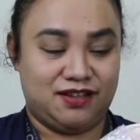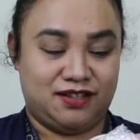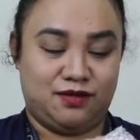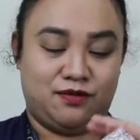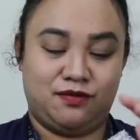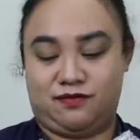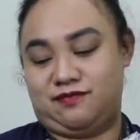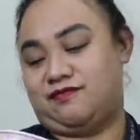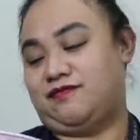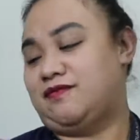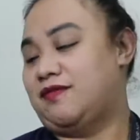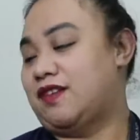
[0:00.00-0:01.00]
So
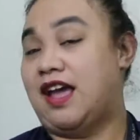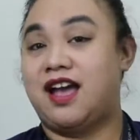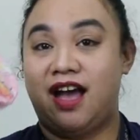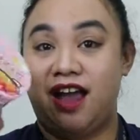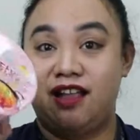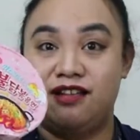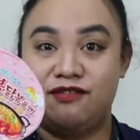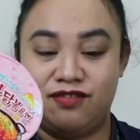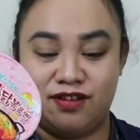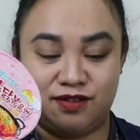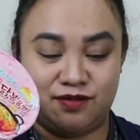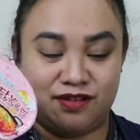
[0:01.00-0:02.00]
I love
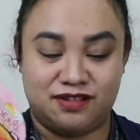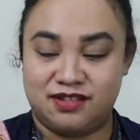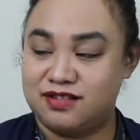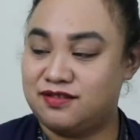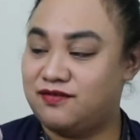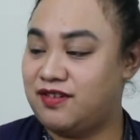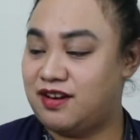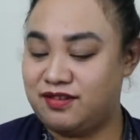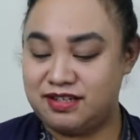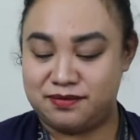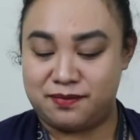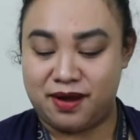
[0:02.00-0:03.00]
this one. This is
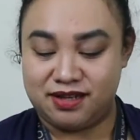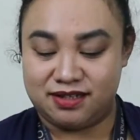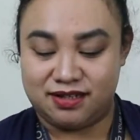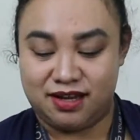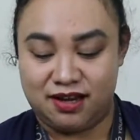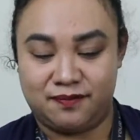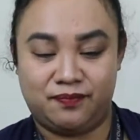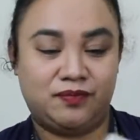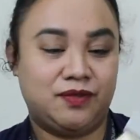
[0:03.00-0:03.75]
very spicy.